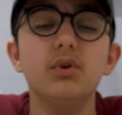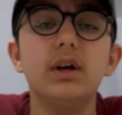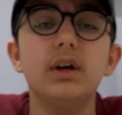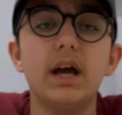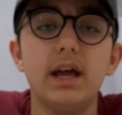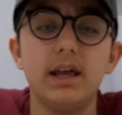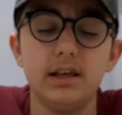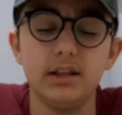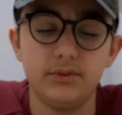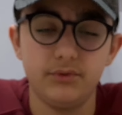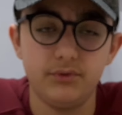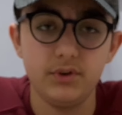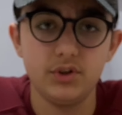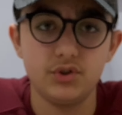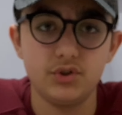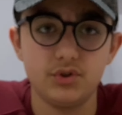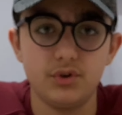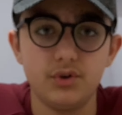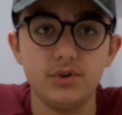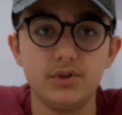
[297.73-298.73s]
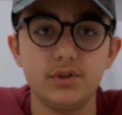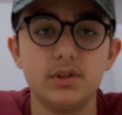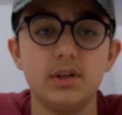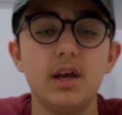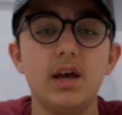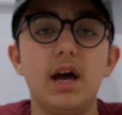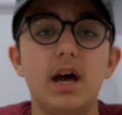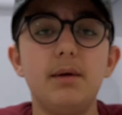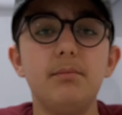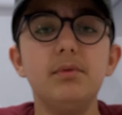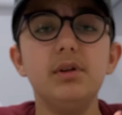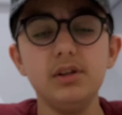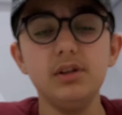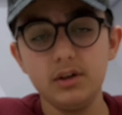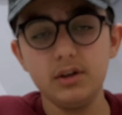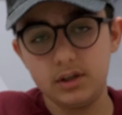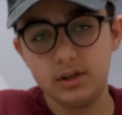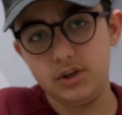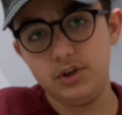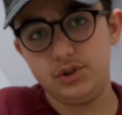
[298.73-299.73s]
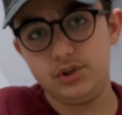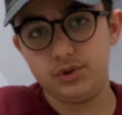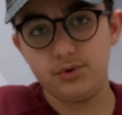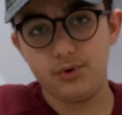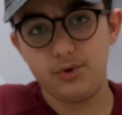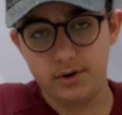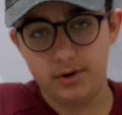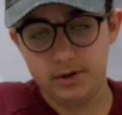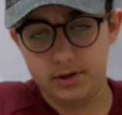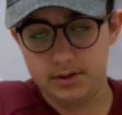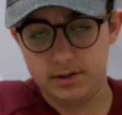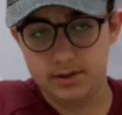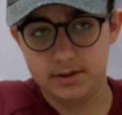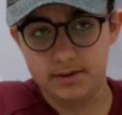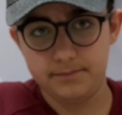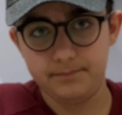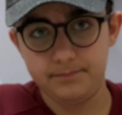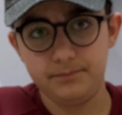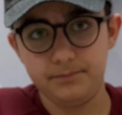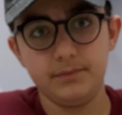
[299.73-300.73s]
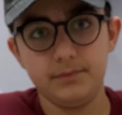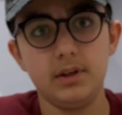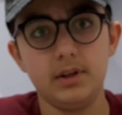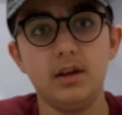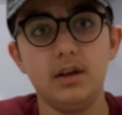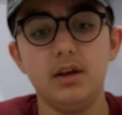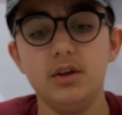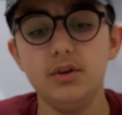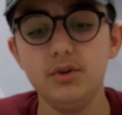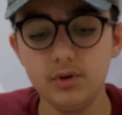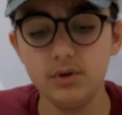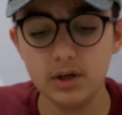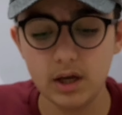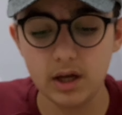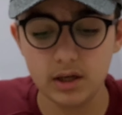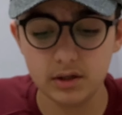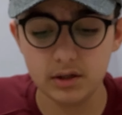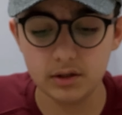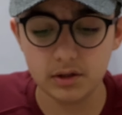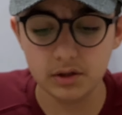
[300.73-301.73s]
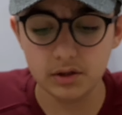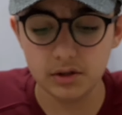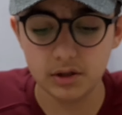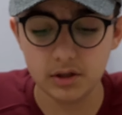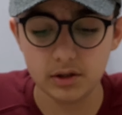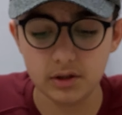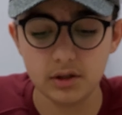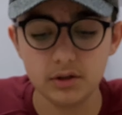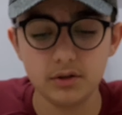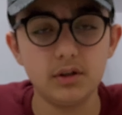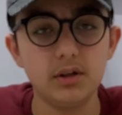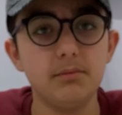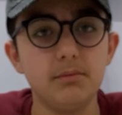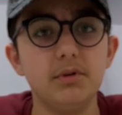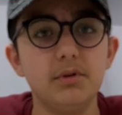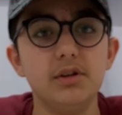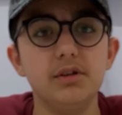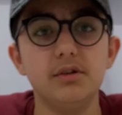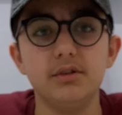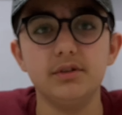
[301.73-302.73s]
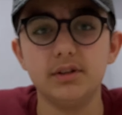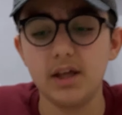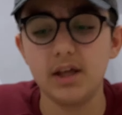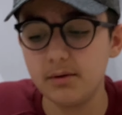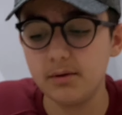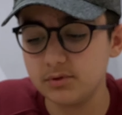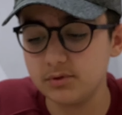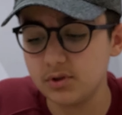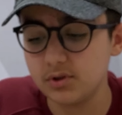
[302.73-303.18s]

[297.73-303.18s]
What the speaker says: It features a million keystrokes. You can click it until a million times.